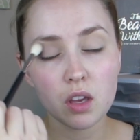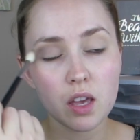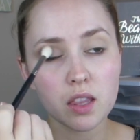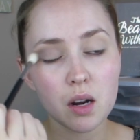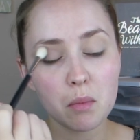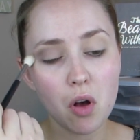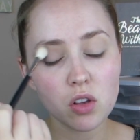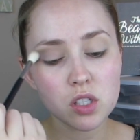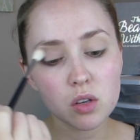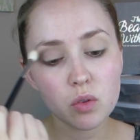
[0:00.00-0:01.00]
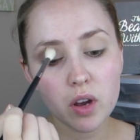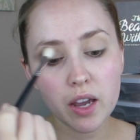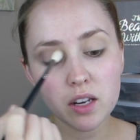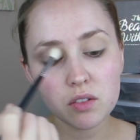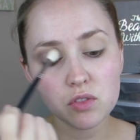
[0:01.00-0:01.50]
And then I'm also
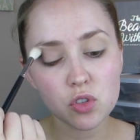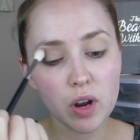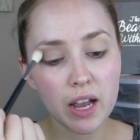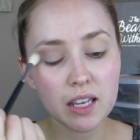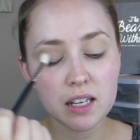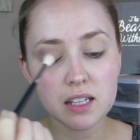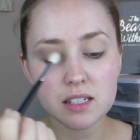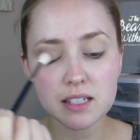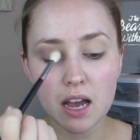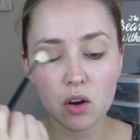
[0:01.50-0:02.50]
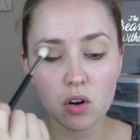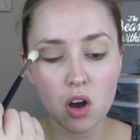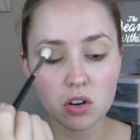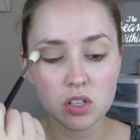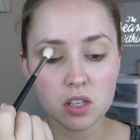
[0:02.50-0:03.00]
kind of dragging it down
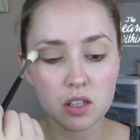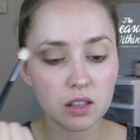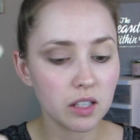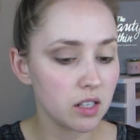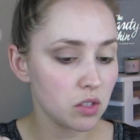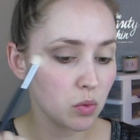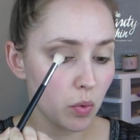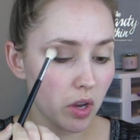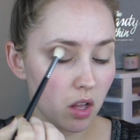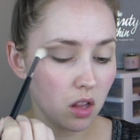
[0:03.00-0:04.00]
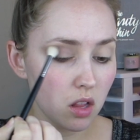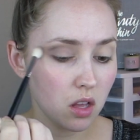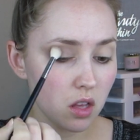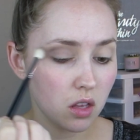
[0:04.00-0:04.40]
onto the lid as well.